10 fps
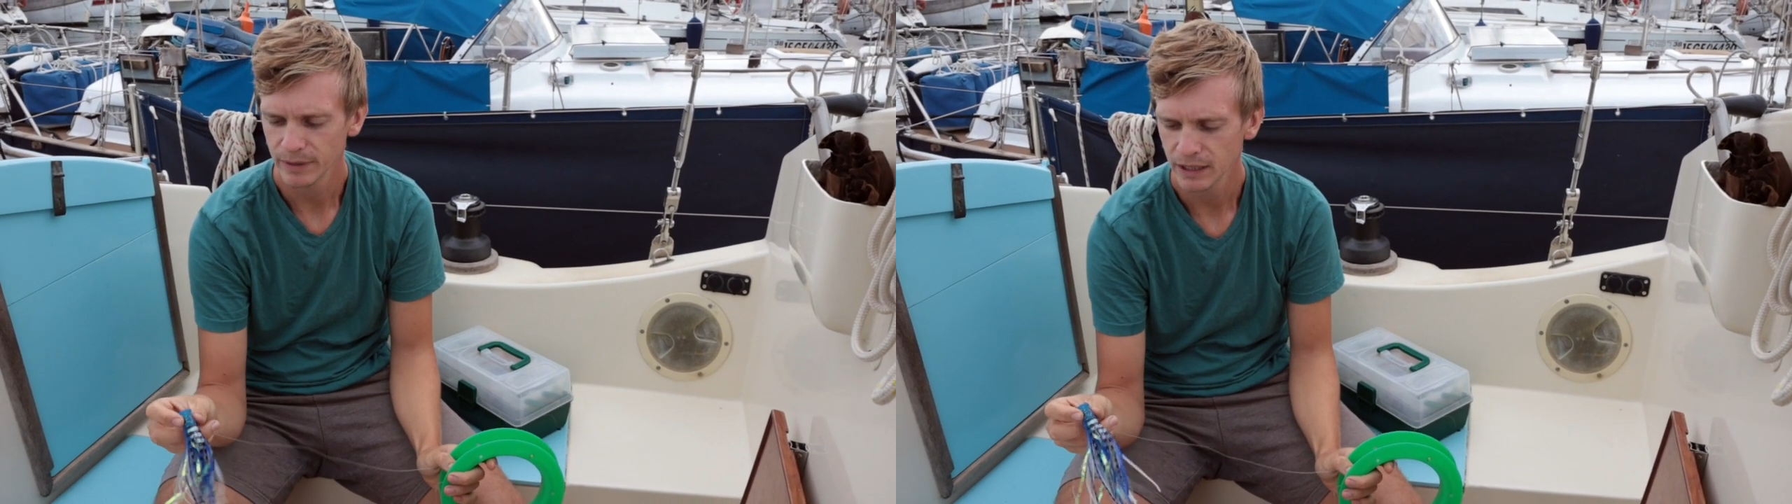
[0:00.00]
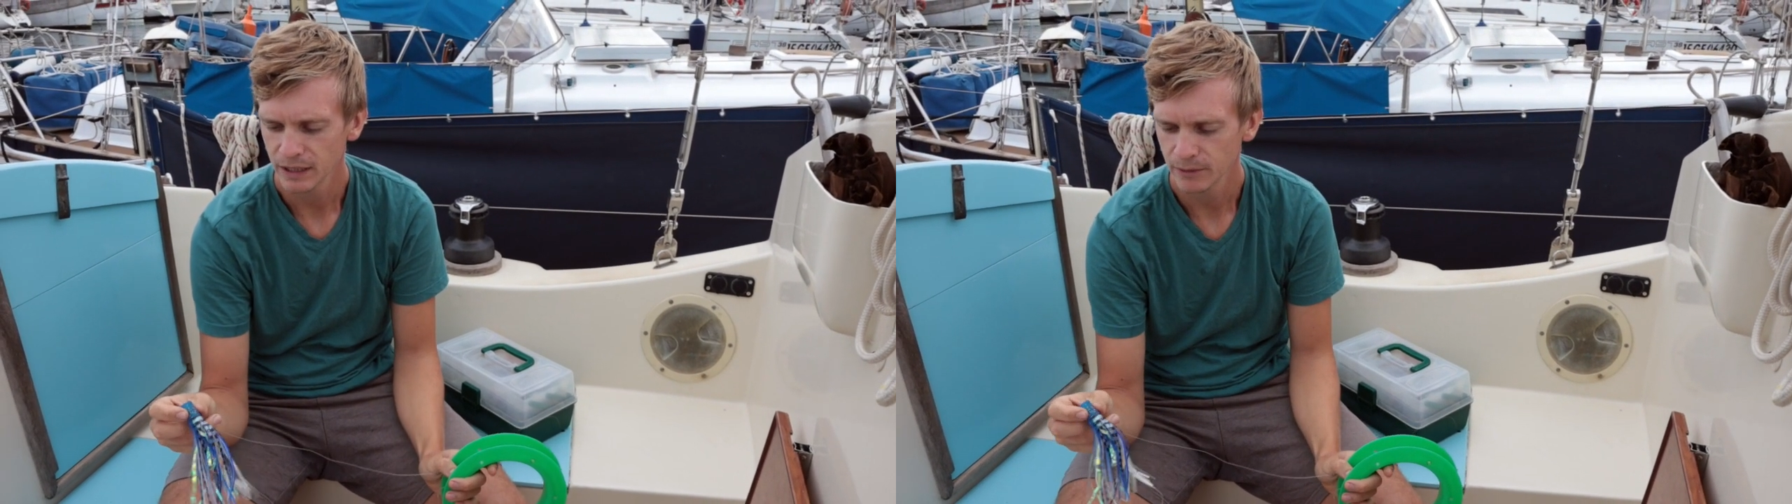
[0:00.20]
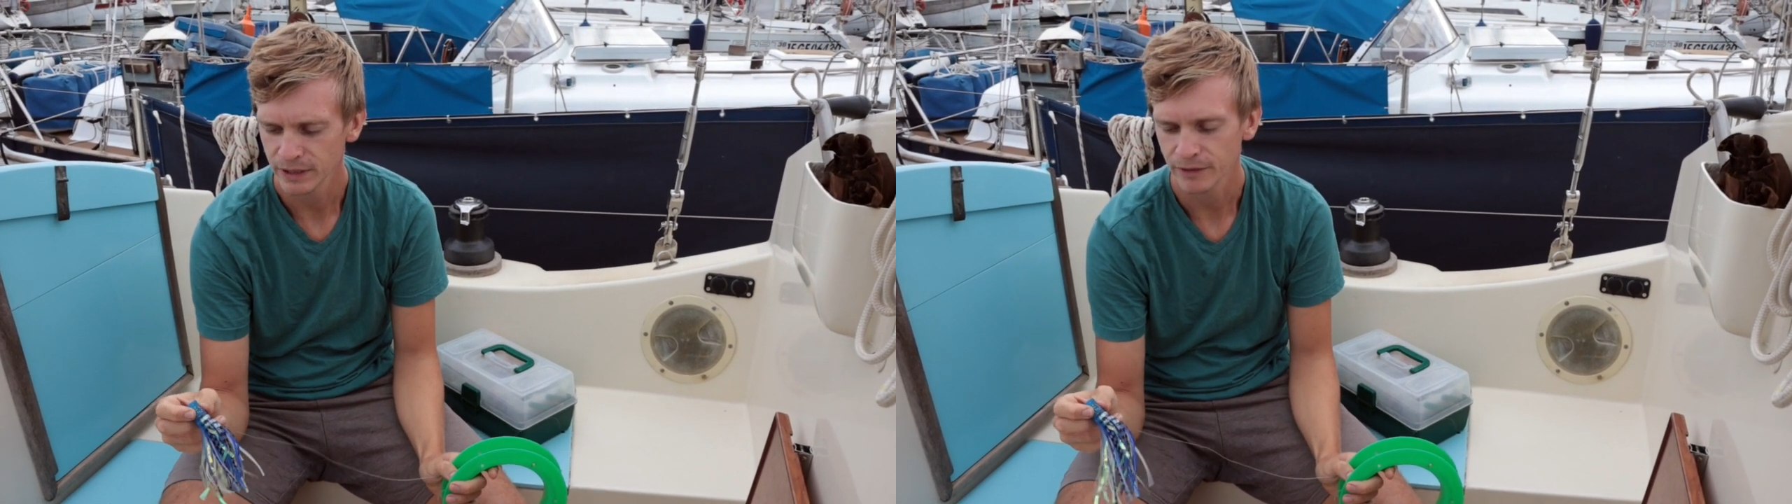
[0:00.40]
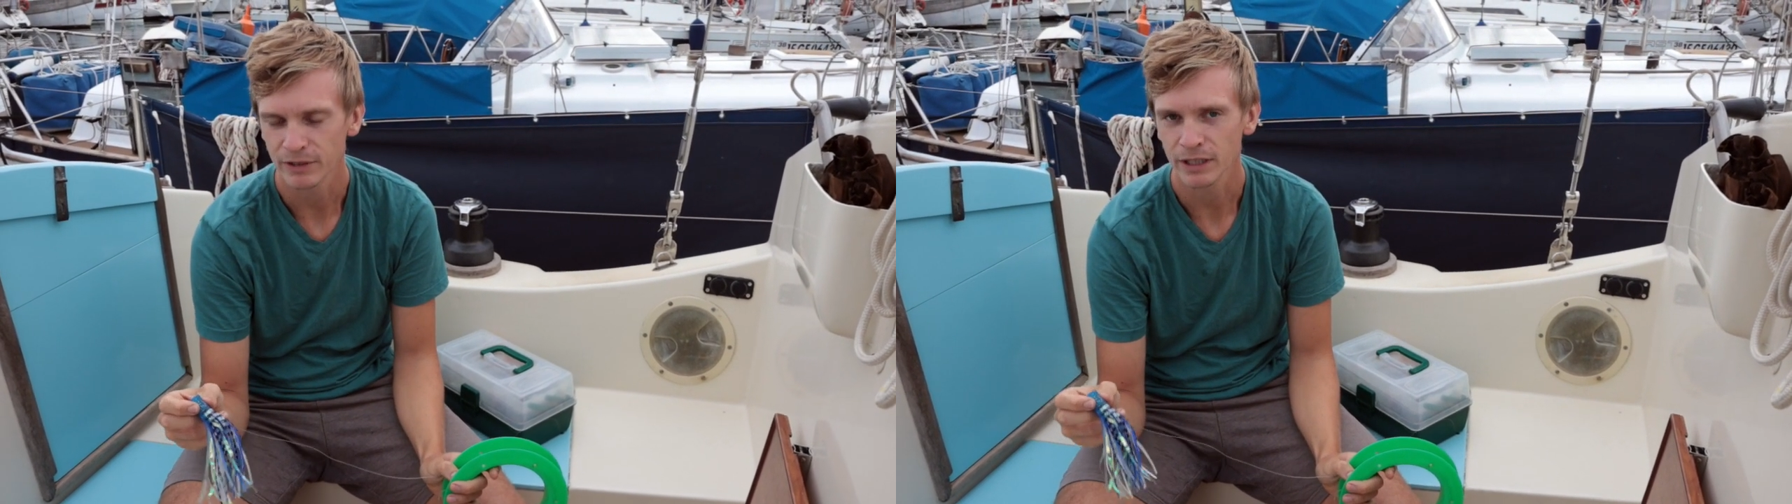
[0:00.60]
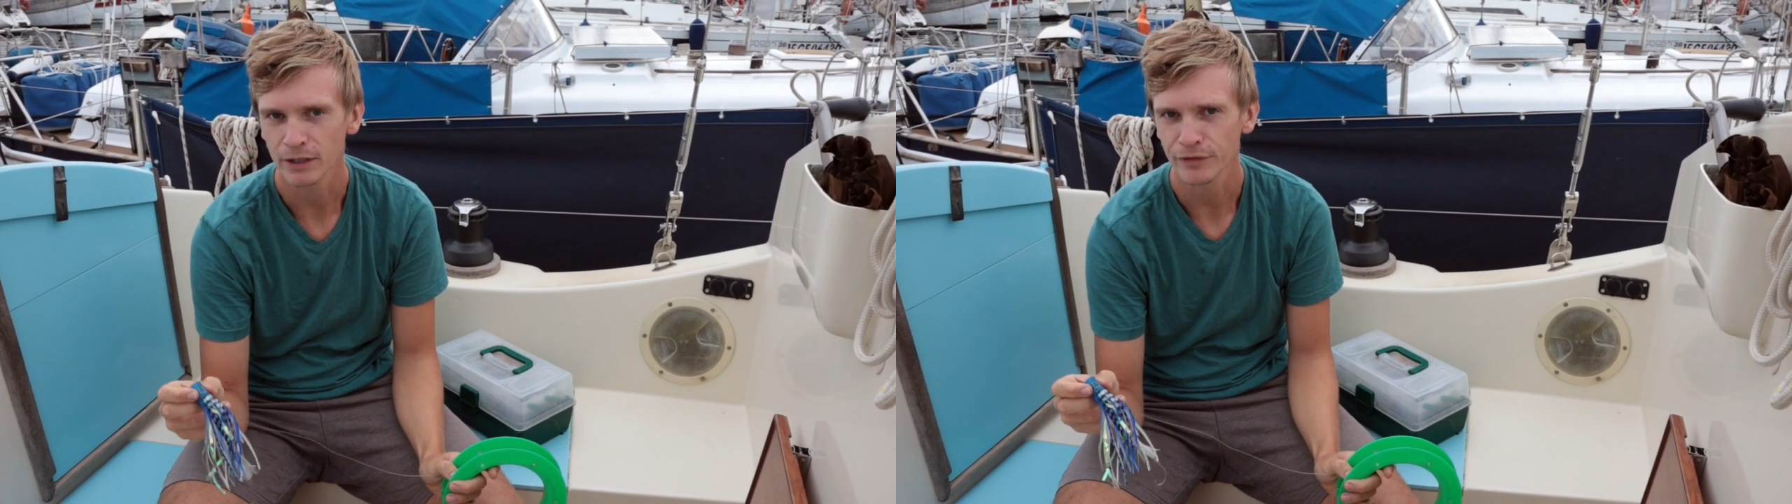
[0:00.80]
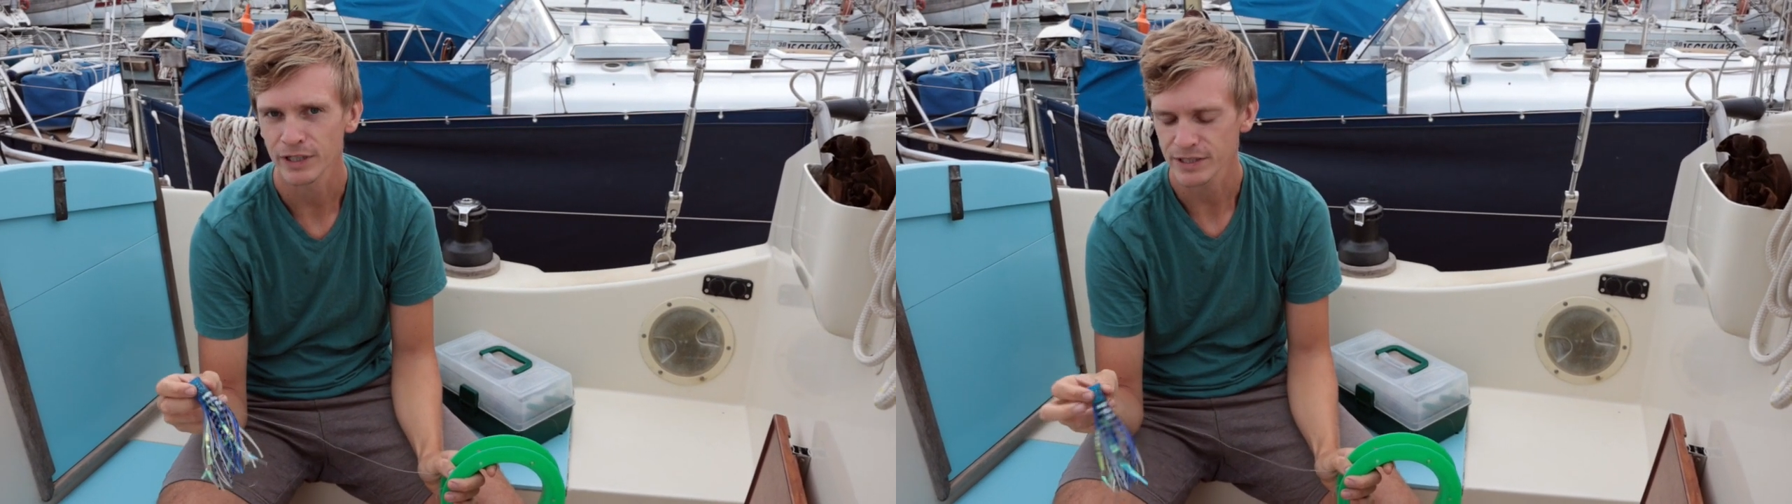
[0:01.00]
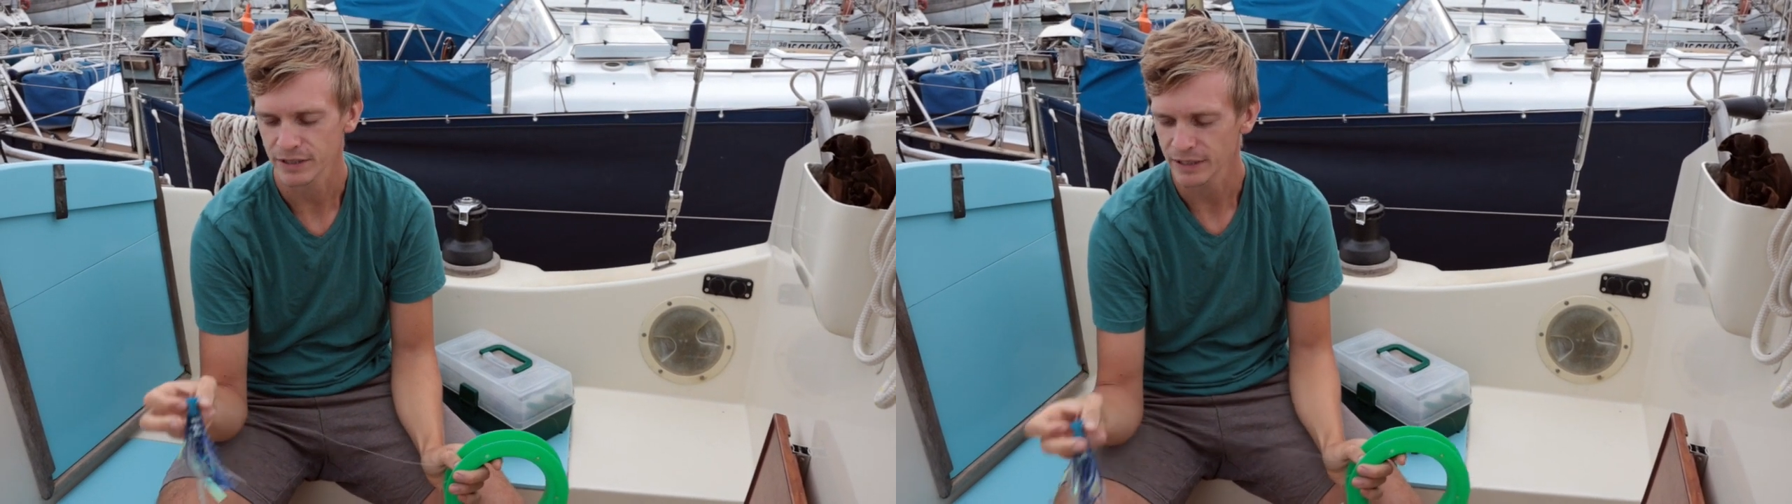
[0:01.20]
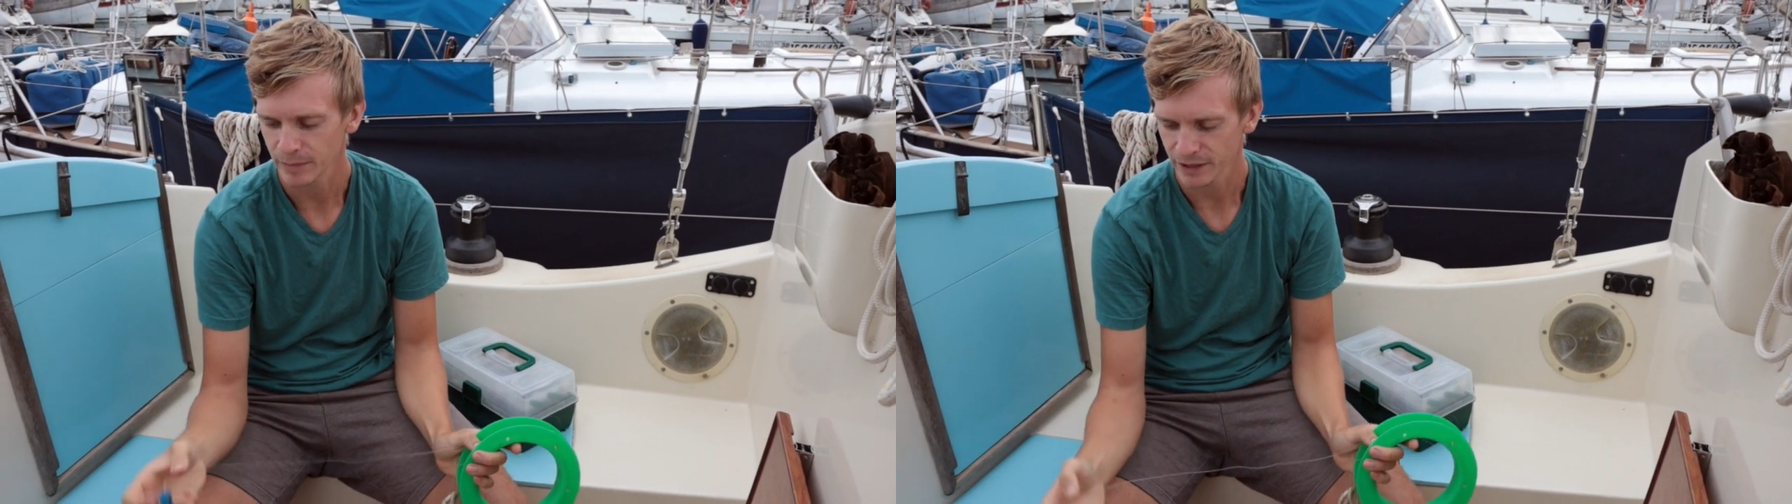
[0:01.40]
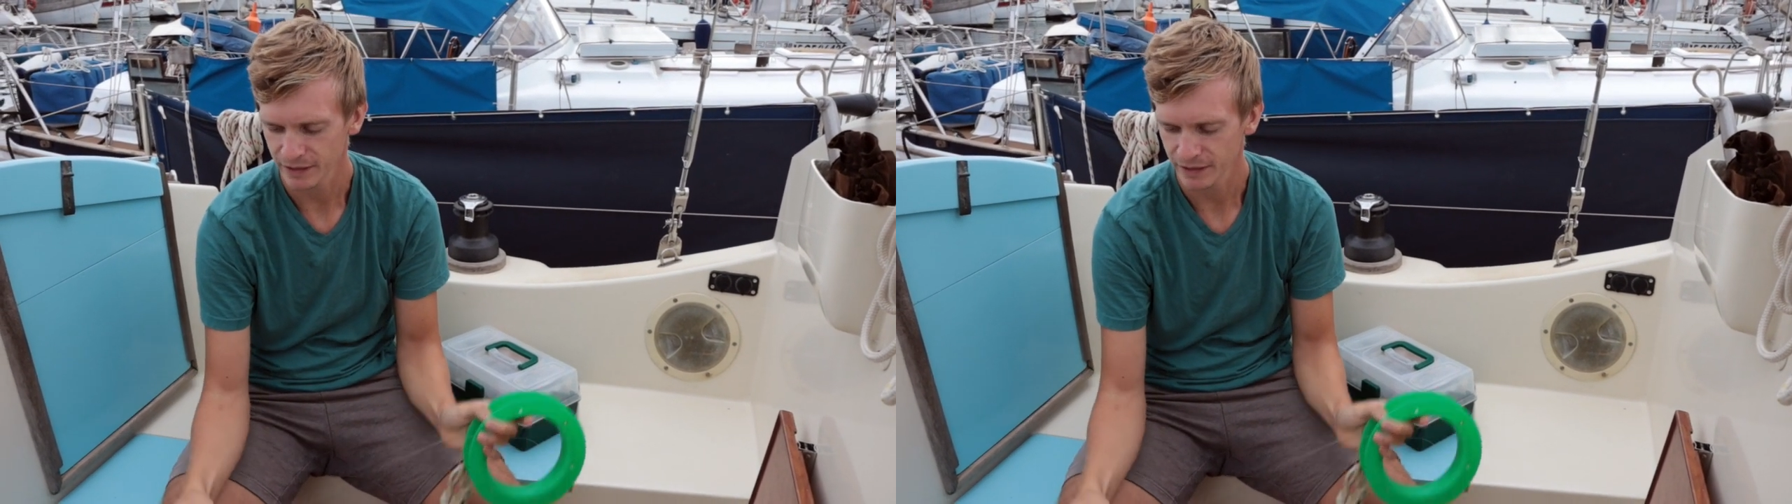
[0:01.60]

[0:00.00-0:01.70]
But we don't really go faster than that,